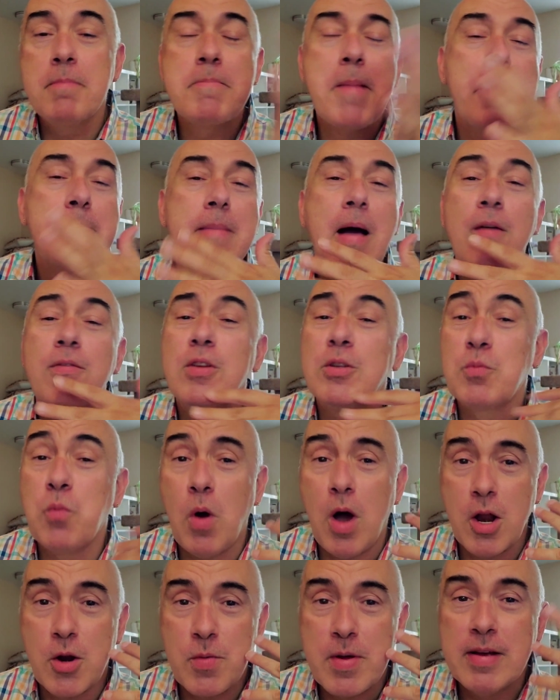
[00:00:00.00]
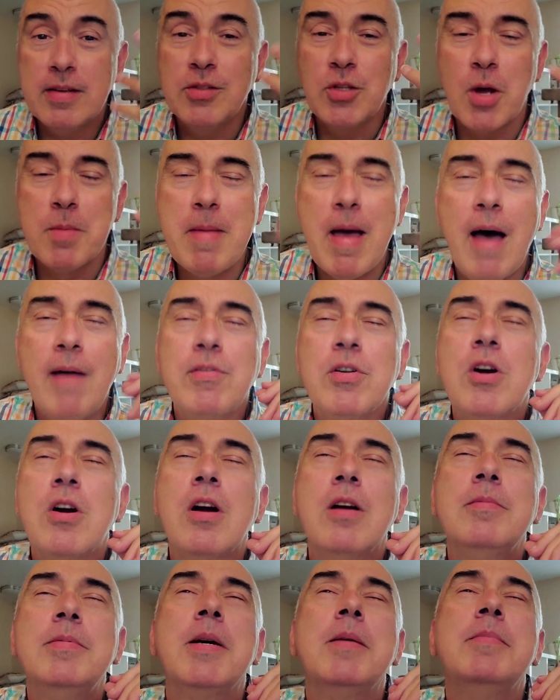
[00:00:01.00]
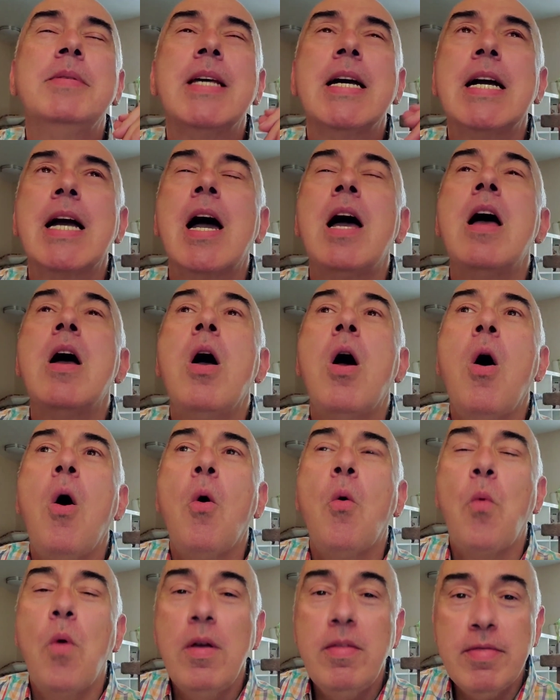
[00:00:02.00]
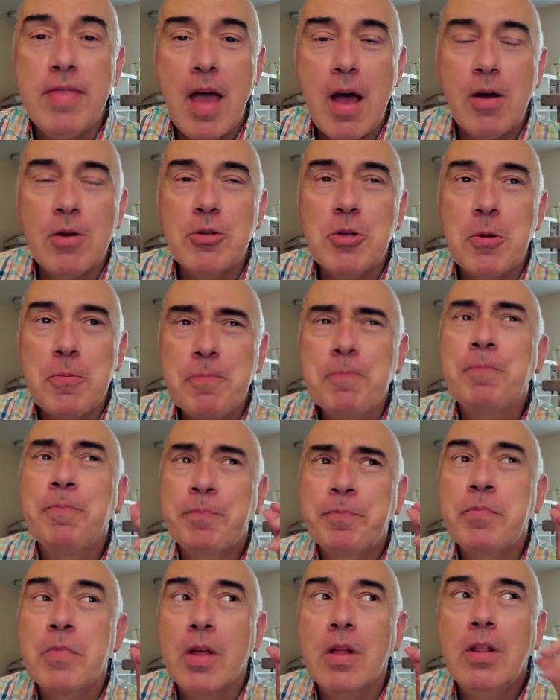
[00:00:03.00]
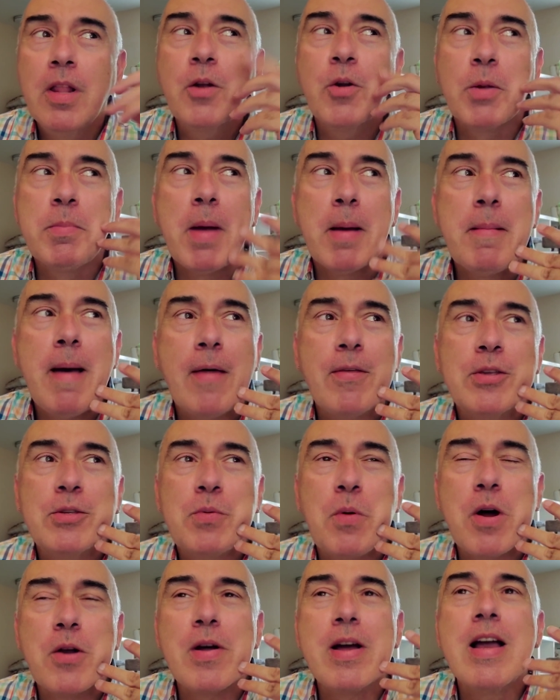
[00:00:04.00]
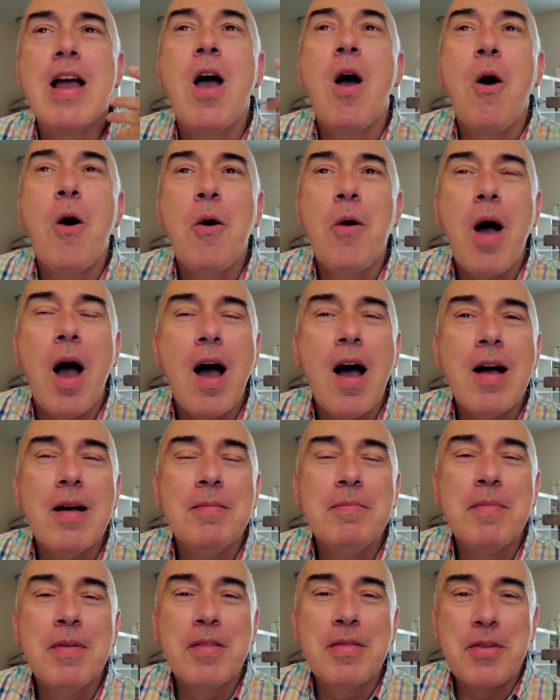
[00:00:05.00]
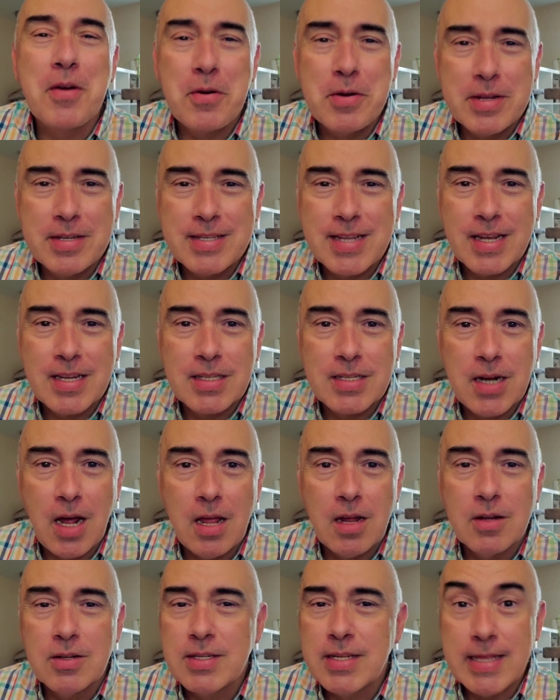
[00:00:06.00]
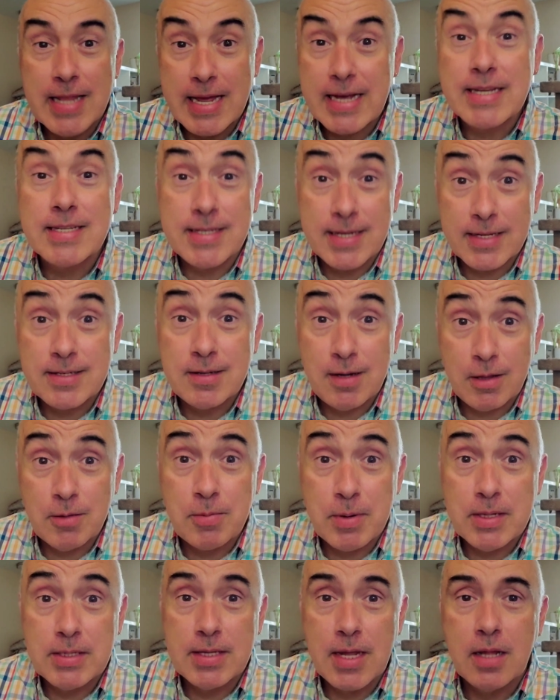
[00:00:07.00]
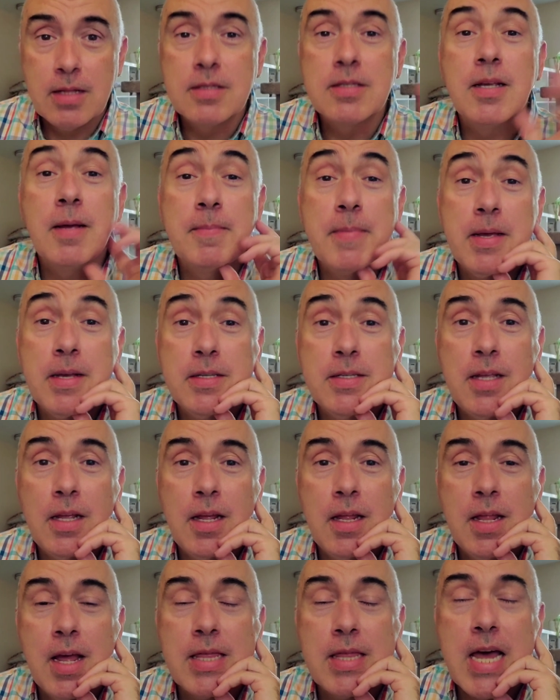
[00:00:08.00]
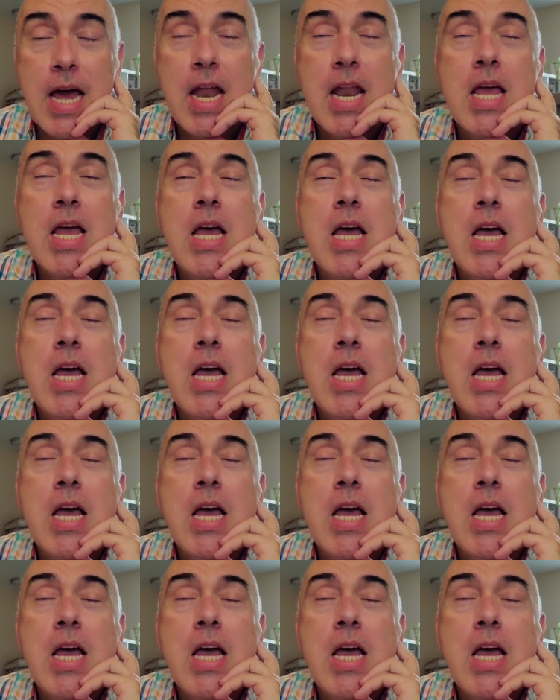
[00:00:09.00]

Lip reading: My mouth is watering, so I'm having a hard time saying it. 1,000. Literally, my mouth is watering. $36 and like 63 cents, something silly like that.